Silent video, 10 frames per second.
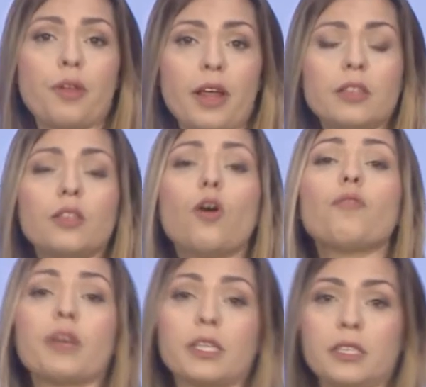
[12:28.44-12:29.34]
threat of
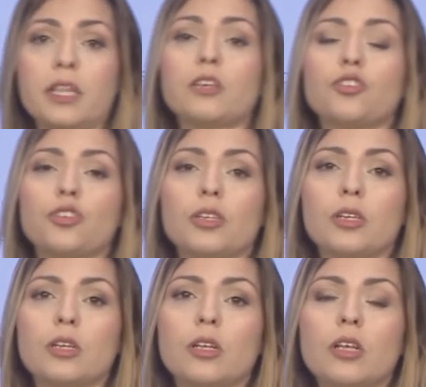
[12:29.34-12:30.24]
extinction.
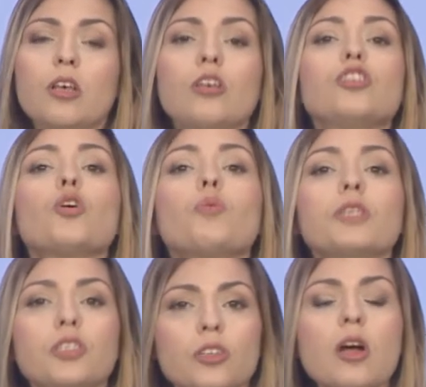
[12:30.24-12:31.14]
So we
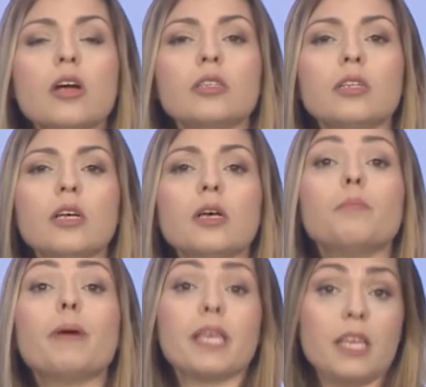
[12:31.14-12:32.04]
start
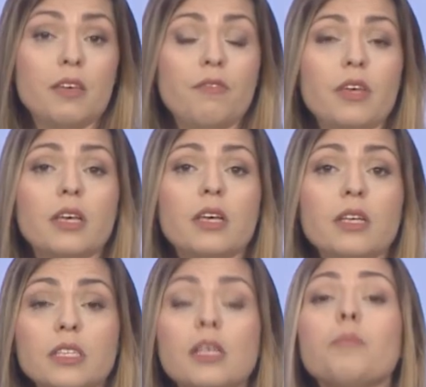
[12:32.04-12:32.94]
by giving
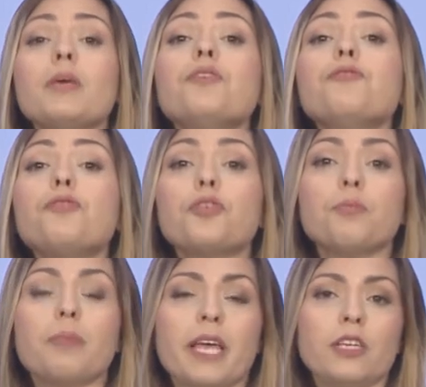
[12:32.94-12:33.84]
some
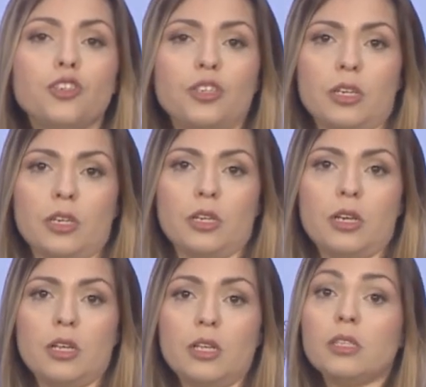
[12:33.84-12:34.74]
information,
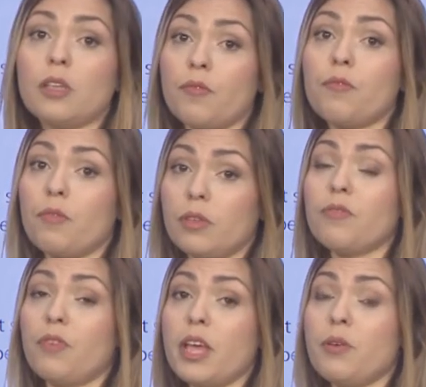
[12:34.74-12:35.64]
some
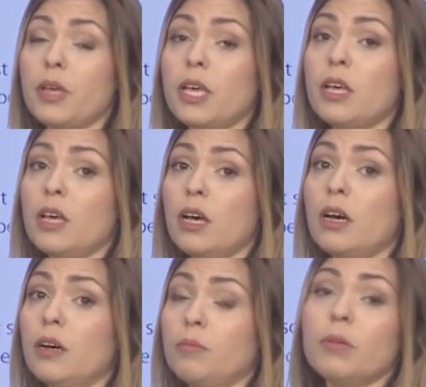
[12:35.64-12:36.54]
very
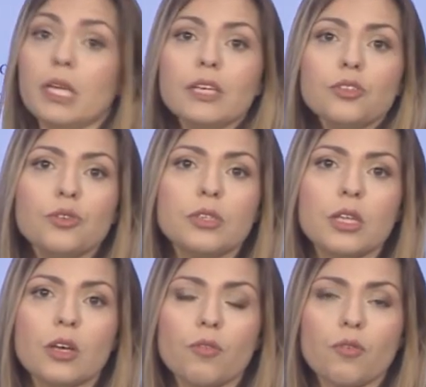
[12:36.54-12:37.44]

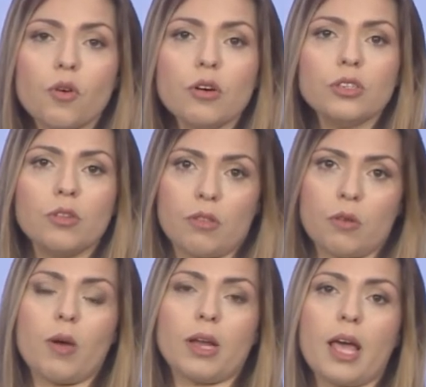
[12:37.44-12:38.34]
interesting, of course, on the
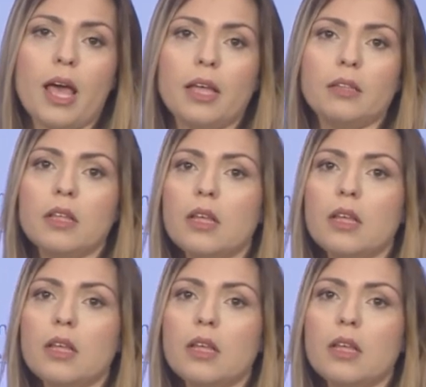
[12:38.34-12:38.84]
one hand,